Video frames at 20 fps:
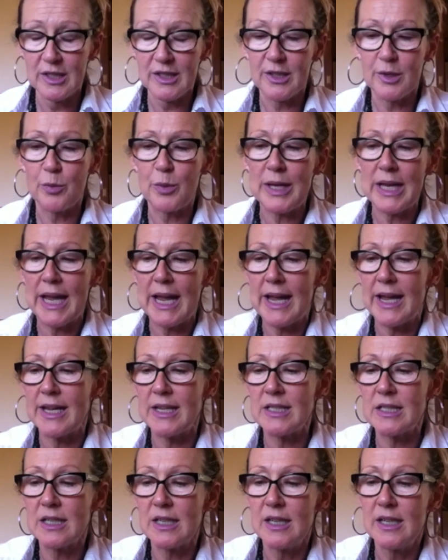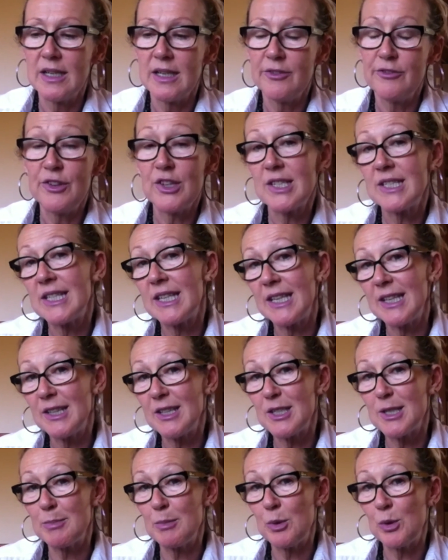that we had first
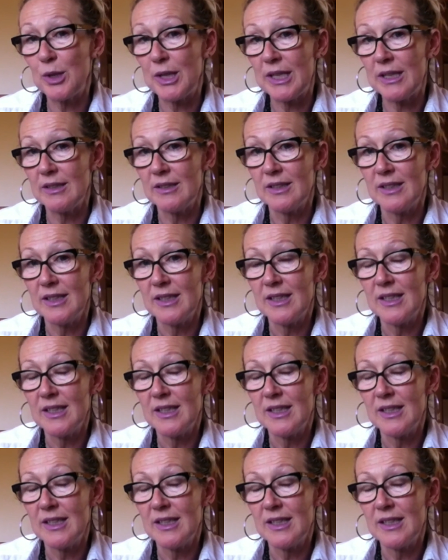thing this morning.